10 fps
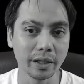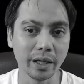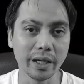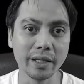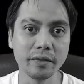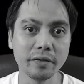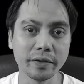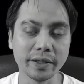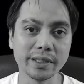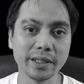in
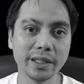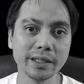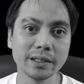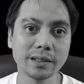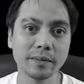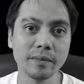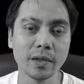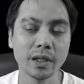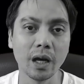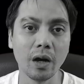different scenes.
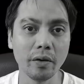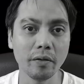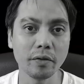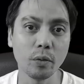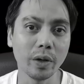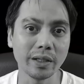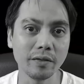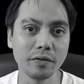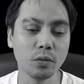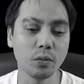However, what
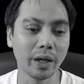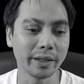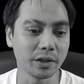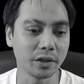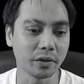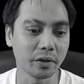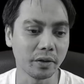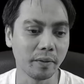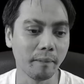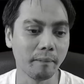if you want
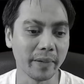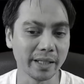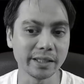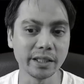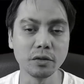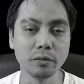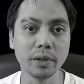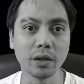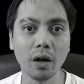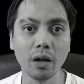your main scene to be
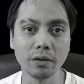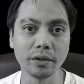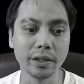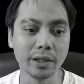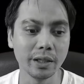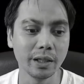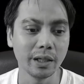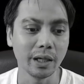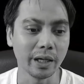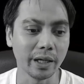colored
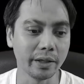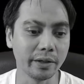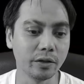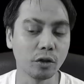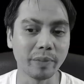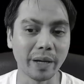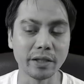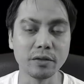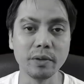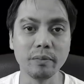and
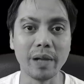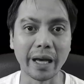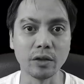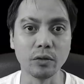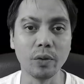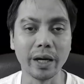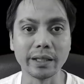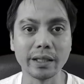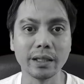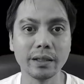Notepad to be black and white?
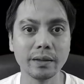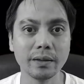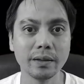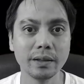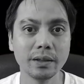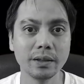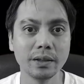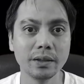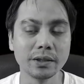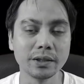
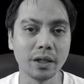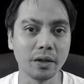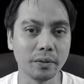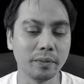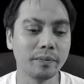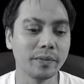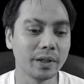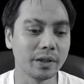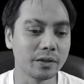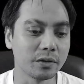So
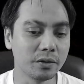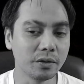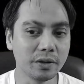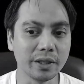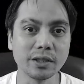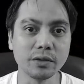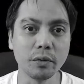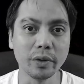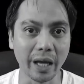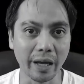to do this, we
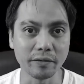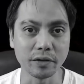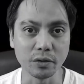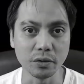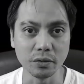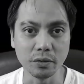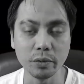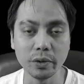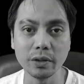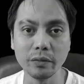would have to
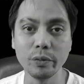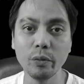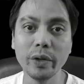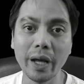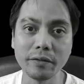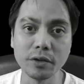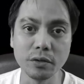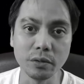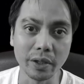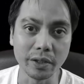
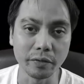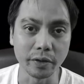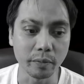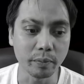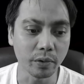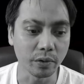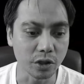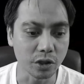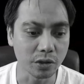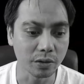do a different approach.